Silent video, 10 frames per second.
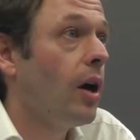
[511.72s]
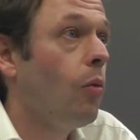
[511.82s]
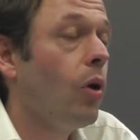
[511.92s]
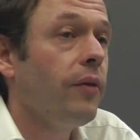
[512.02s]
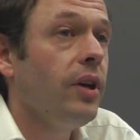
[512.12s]

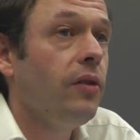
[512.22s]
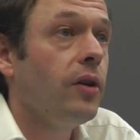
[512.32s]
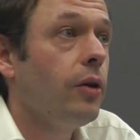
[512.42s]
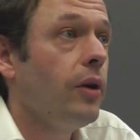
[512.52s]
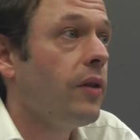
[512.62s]
What these
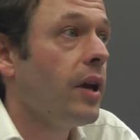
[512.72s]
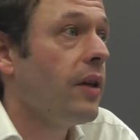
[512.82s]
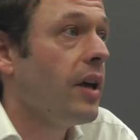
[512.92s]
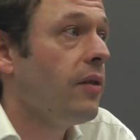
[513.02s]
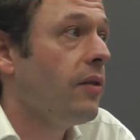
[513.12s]
do is that
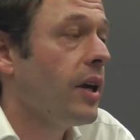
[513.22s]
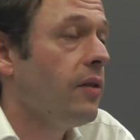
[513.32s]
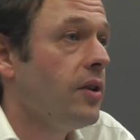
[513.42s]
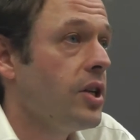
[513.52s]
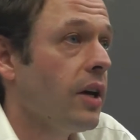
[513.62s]
they
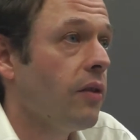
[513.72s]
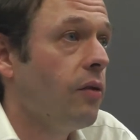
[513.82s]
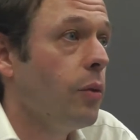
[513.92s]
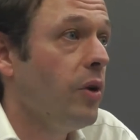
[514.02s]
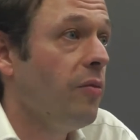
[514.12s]

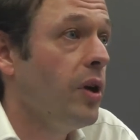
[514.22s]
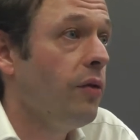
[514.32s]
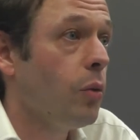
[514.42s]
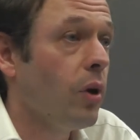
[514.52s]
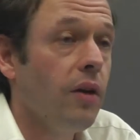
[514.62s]
suggest that we've
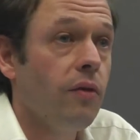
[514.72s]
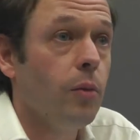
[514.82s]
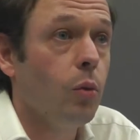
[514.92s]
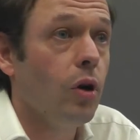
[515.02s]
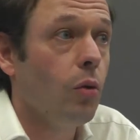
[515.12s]
moved away
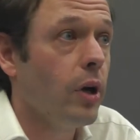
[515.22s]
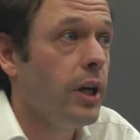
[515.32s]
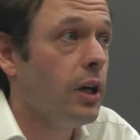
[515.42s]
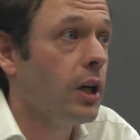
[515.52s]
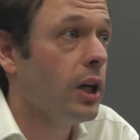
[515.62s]
from a world where
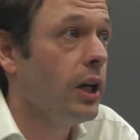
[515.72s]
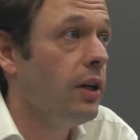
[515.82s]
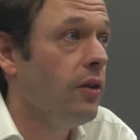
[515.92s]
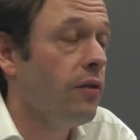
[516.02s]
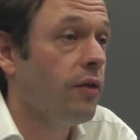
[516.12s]
you can
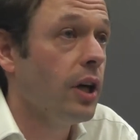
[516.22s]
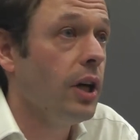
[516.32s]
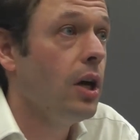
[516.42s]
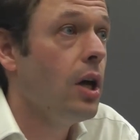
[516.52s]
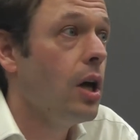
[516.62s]
clearly
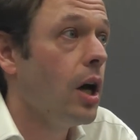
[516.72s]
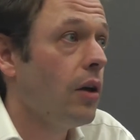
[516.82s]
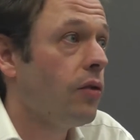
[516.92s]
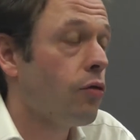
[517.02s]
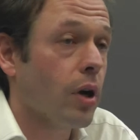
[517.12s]
define
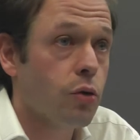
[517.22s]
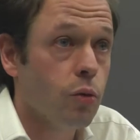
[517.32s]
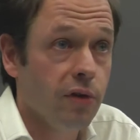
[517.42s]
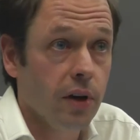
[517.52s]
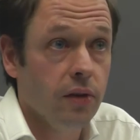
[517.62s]

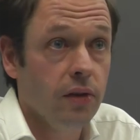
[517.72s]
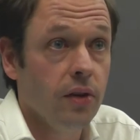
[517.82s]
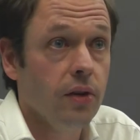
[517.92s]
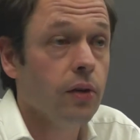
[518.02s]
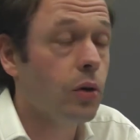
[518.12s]
structural
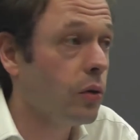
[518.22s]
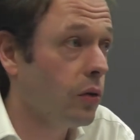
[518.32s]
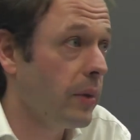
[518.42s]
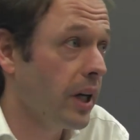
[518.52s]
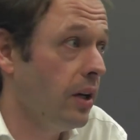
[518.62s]
processes,
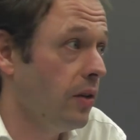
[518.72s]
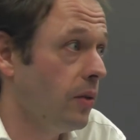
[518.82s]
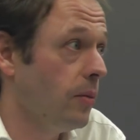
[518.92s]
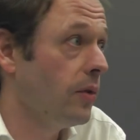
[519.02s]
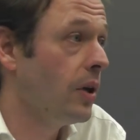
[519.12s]
causal
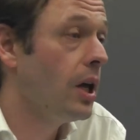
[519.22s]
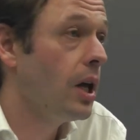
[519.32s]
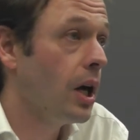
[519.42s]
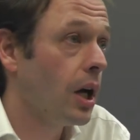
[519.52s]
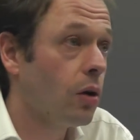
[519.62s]
mechanisms,
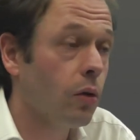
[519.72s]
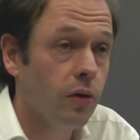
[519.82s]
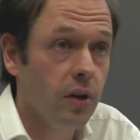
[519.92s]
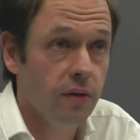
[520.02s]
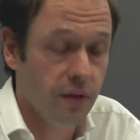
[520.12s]

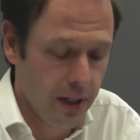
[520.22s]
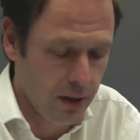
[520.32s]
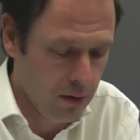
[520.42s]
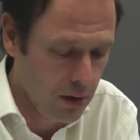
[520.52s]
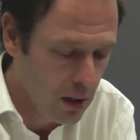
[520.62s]
cause and
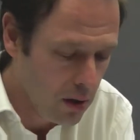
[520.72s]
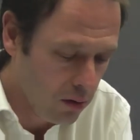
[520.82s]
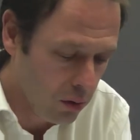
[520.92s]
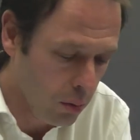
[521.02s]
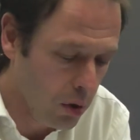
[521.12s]
effect,
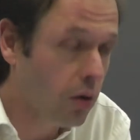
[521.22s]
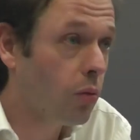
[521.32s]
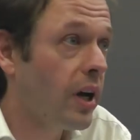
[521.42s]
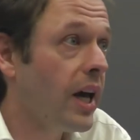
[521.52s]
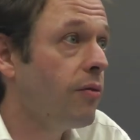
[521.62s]
to a
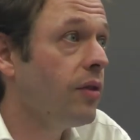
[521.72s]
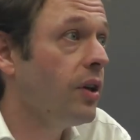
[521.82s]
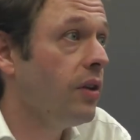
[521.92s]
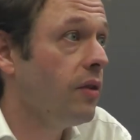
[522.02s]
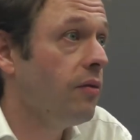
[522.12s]
world where
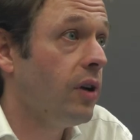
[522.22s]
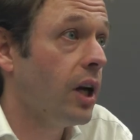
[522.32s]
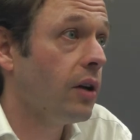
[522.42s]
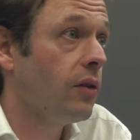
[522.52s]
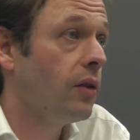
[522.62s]
everything is in
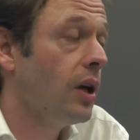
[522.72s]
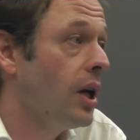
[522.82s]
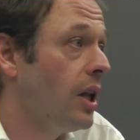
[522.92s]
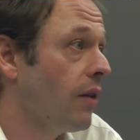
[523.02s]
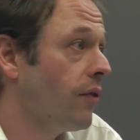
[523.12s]
flux,
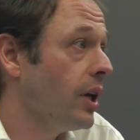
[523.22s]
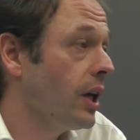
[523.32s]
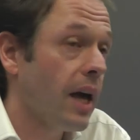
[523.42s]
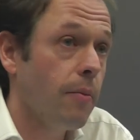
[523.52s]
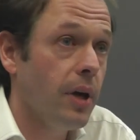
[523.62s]

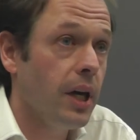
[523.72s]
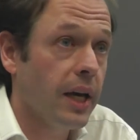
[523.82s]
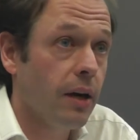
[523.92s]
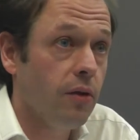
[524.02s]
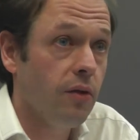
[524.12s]
nothing can be
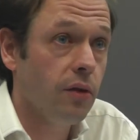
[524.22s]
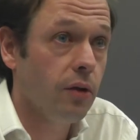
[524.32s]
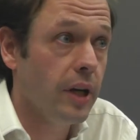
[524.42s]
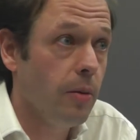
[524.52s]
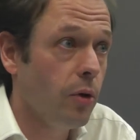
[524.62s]
accounted
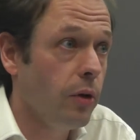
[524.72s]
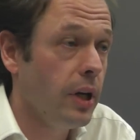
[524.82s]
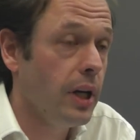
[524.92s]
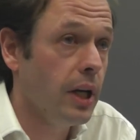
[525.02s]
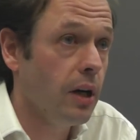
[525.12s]
for anymore
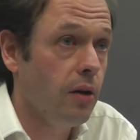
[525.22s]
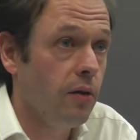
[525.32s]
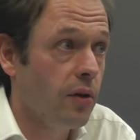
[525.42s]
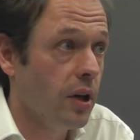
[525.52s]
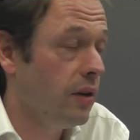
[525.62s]
in any kind
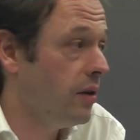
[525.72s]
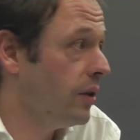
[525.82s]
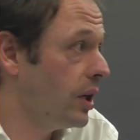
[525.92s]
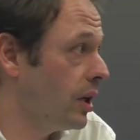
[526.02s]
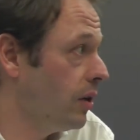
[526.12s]
of
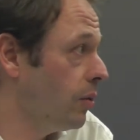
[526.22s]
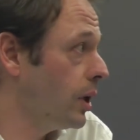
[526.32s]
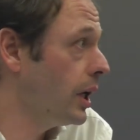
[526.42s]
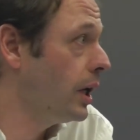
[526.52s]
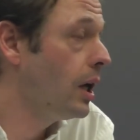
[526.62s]
scientific kind of
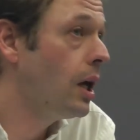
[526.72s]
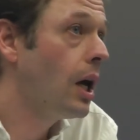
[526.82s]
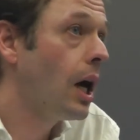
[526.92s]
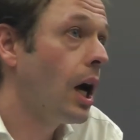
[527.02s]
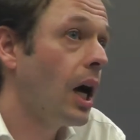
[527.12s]
way,
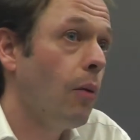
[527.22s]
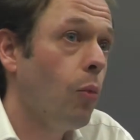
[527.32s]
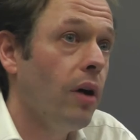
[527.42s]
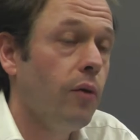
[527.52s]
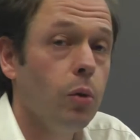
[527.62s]
and
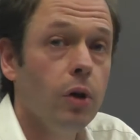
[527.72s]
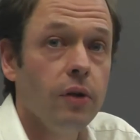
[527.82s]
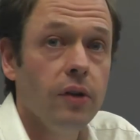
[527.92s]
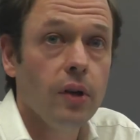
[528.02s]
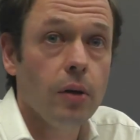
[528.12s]
where the
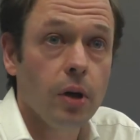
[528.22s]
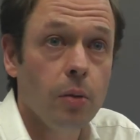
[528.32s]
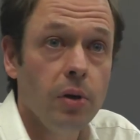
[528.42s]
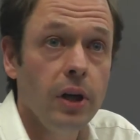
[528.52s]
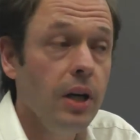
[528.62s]
world is
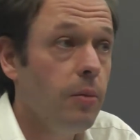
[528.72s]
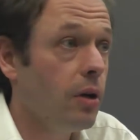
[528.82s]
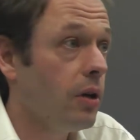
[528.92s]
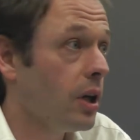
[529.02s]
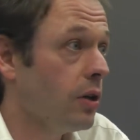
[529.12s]
completely
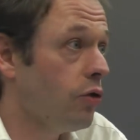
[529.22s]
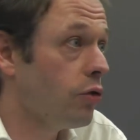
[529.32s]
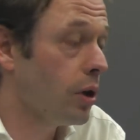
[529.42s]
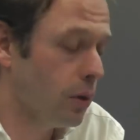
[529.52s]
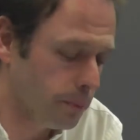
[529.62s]
beyond our
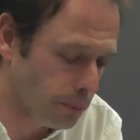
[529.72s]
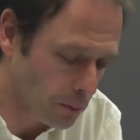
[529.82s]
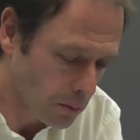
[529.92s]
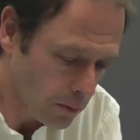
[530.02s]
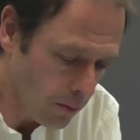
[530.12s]
control.
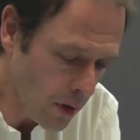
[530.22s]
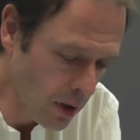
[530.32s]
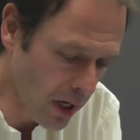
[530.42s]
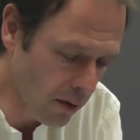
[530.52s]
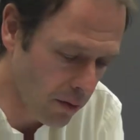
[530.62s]

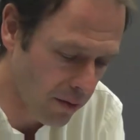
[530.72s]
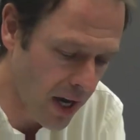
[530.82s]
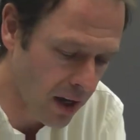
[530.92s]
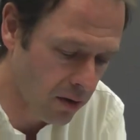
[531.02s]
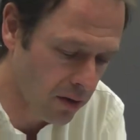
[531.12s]
Now,
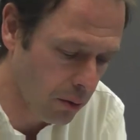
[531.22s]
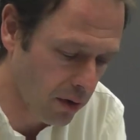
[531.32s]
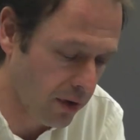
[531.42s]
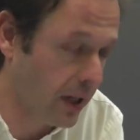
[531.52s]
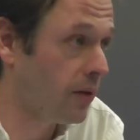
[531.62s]
that has two
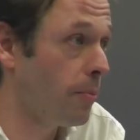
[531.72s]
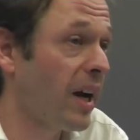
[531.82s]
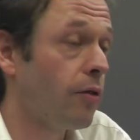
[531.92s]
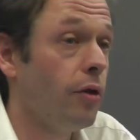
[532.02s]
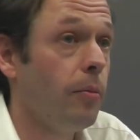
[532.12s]
effects,
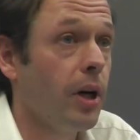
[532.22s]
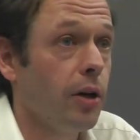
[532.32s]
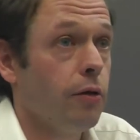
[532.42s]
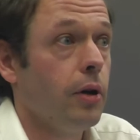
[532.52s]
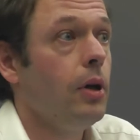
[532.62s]
macro and
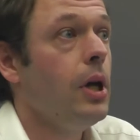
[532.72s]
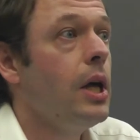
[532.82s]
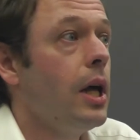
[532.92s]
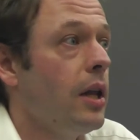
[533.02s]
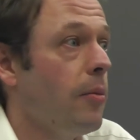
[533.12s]
micro.
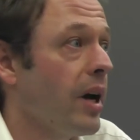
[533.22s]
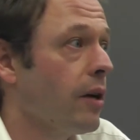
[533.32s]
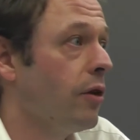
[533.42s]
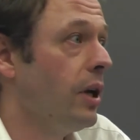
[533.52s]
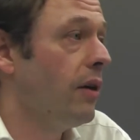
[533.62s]
At the
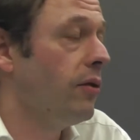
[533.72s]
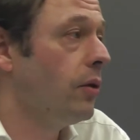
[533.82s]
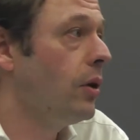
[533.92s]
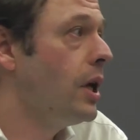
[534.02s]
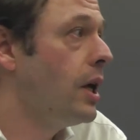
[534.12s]
macro
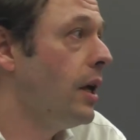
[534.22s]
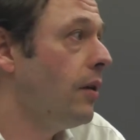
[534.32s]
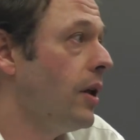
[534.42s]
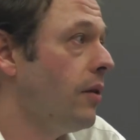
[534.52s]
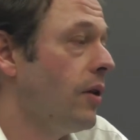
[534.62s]
level,
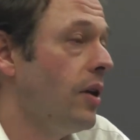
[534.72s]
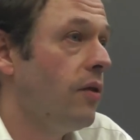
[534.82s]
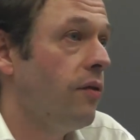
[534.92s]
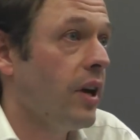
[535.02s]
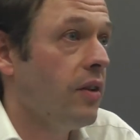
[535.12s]
its
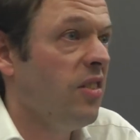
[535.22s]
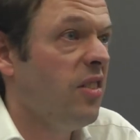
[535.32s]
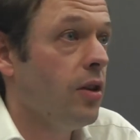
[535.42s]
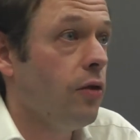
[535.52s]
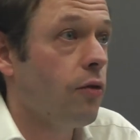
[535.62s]
effect
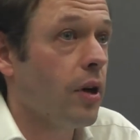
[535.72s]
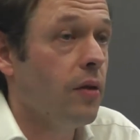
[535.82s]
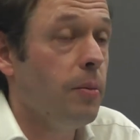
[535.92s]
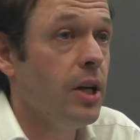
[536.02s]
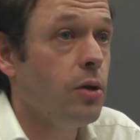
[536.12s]
is to construct
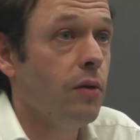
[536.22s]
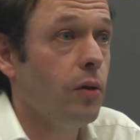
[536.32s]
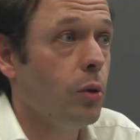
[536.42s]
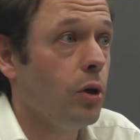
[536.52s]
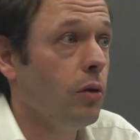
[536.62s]
a picture of
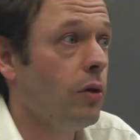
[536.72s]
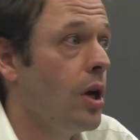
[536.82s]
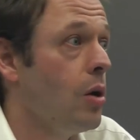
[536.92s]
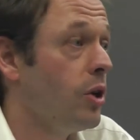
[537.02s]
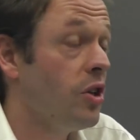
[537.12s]
a world
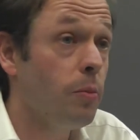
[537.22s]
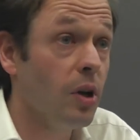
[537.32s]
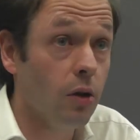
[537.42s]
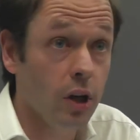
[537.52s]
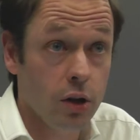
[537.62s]
which is
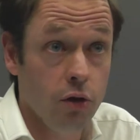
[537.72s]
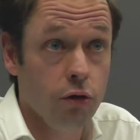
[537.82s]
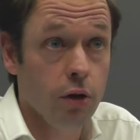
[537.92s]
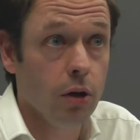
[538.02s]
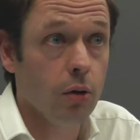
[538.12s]
beyond our
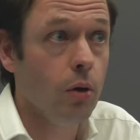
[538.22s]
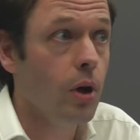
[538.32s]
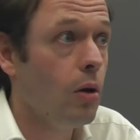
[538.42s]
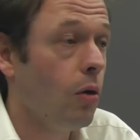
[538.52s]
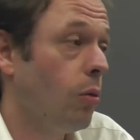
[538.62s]
control,
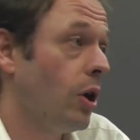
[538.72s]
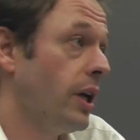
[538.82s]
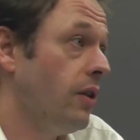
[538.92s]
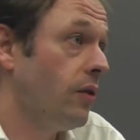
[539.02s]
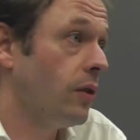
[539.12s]
or what
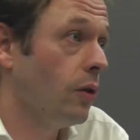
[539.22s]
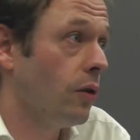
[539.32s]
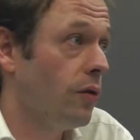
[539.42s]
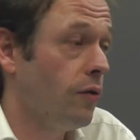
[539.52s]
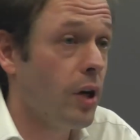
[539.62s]
Giddens
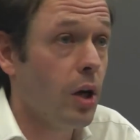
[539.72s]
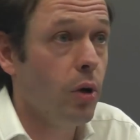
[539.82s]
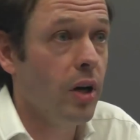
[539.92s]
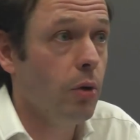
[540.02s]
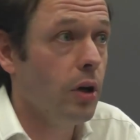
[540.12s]
calls the
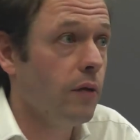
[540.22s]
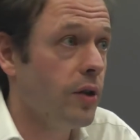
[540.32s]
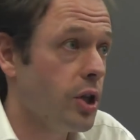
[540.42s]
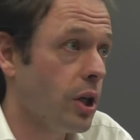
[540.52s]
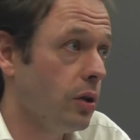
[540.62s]
runaway world,
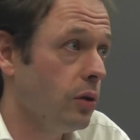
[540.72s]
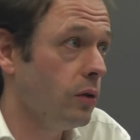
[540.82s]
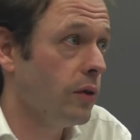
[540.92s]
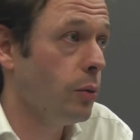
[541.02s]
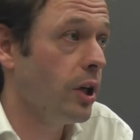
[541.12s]
the
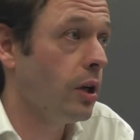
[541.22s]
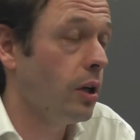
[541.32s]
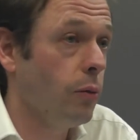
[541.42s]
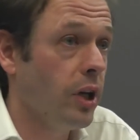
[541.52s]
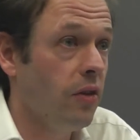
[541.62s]
juggernaut that we
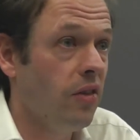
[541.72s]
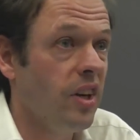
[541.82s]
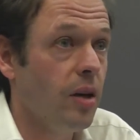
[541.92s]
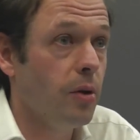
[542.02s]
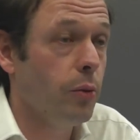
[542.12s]
can
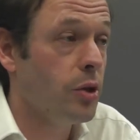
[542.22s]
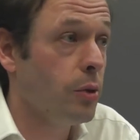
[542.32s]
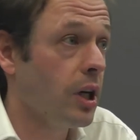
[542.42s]
steer but which we